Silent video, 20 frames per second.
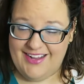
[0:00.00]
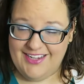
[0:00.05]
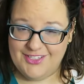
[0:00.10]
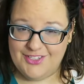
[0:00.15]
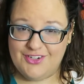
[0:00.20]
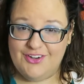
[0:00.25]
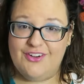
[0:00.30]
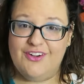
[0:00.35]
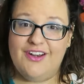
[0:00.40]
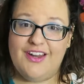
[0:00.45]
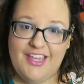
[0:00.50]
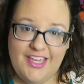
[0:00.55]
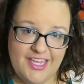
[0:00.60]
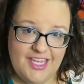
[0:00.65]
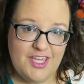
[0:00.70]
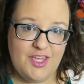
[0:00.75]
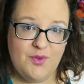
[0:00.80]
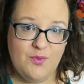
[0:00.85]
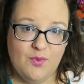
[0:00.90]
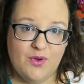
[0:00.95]
Oscar,
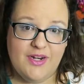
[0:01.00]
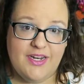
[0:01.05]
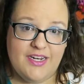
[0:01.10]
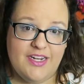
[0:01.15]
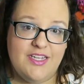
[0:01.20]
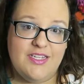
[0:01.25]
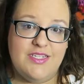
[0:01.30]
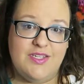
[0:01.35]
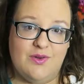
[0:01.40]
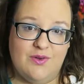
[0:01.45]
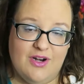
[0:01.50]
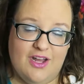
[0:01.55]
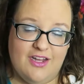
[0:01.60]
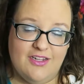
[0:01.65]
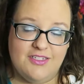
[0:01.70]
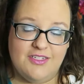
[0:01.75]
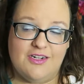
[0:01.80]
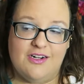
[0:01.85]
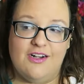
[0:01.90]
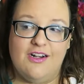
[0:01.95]
he wanted his own
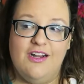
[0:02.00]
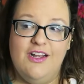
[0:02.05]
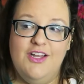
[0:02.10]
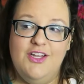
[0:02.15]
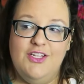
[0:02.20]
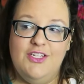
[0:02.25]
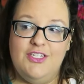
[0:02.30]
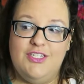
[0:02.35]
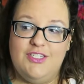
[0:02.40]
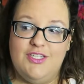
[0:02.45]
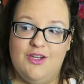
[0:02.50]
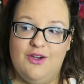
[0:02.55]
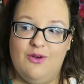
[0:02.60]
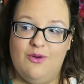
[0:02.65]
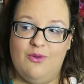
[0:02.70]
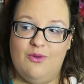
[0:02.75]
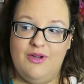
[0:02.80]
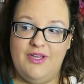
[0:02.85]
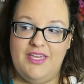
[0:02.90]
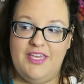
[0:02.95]
Oscar.
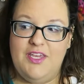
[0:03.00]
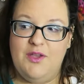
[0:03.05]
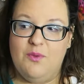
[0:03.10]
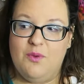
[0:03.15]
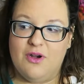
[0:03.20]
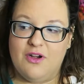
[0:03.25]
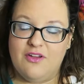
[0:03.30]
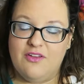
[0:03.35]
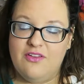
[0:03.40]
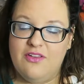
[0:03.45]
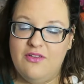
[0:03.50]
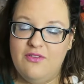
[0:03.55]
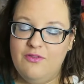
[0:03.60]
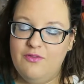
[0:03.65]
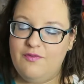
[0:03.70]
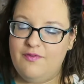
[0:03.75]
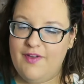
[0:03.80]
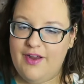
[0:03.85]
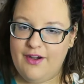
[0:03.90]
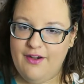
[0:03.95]
So he worked
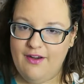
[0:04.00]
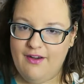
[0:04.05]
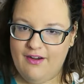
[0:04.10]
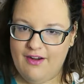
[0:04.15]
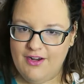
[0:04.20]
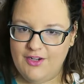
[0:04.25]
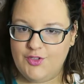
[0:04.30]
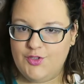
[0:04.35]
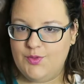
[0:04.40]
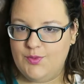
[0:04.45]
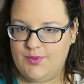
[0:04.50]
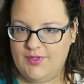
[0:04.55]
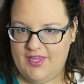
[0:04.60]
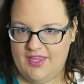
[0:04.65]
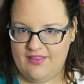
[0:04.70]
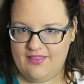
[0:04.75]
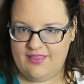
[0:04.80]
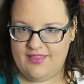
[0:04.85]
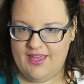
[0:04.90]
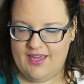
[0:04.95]
very hard to
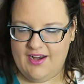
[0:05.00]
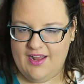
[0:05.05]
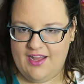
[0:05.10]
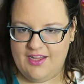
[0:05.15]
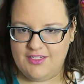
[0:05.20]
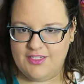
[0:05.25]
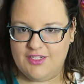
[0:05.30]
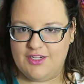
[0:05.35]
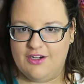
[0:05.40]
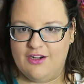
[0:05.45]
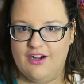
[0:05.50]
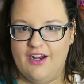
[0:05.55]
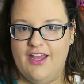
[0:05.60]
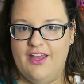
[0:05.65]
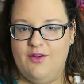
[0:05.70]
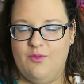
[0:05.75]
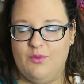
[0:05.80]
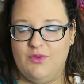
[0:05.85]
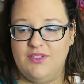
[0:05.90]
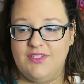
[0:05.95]
get that Oscar
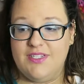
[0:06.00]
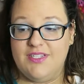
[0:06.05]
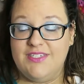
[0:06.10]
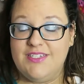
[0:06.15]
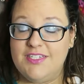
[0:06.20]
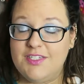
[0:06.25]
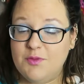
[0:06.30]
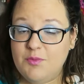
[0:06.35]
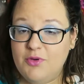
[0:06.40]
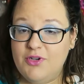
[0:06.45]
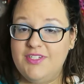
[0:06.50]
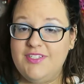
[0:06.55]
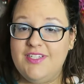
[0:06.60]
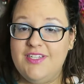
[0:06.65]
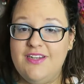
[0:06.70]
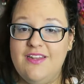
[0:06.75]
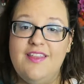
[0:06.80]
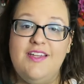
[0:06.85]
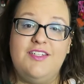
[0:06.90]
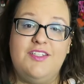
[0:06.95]
and was
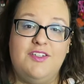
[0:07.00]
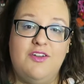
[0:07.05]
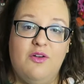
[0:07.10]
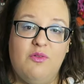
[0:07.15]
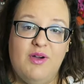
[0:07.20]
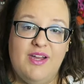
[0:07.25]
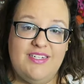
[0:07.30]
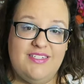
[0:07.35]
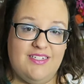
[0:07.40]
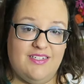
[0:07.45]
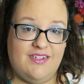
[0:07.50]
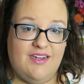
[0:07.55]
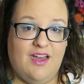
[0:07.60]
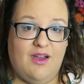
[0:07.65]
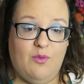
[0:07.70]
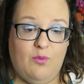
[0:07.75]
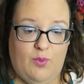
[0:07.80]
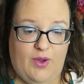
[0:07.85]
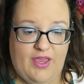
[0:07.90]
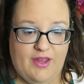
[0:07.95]
disappointed that Snow White did
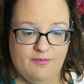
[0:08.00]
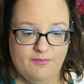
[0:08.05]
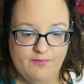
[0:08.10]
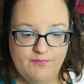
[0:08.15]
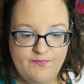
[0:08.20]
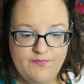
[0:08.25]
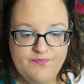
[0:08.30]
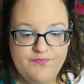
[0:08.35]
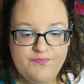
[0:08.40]
not win.